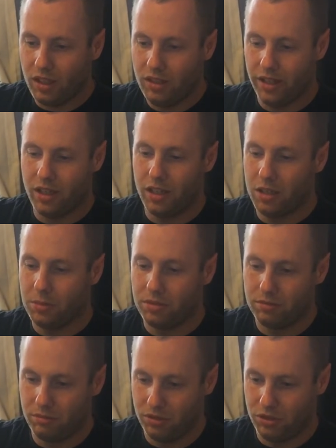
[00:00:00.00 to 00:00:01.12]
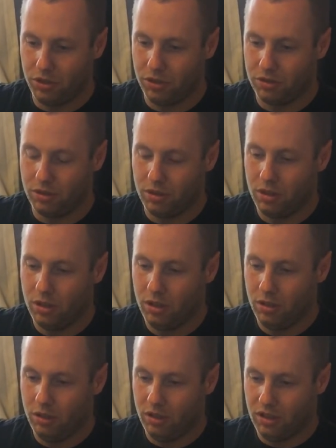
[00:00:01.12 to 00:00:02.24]
leg clip, which you can
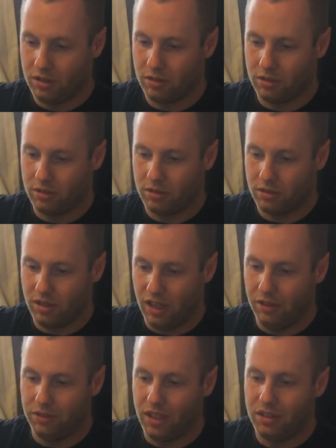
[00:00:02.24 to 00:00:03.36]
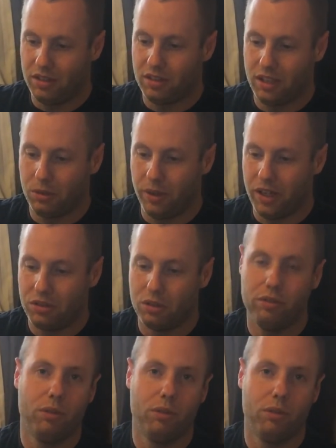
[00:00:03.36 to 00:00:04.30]
have easy to take the weights off,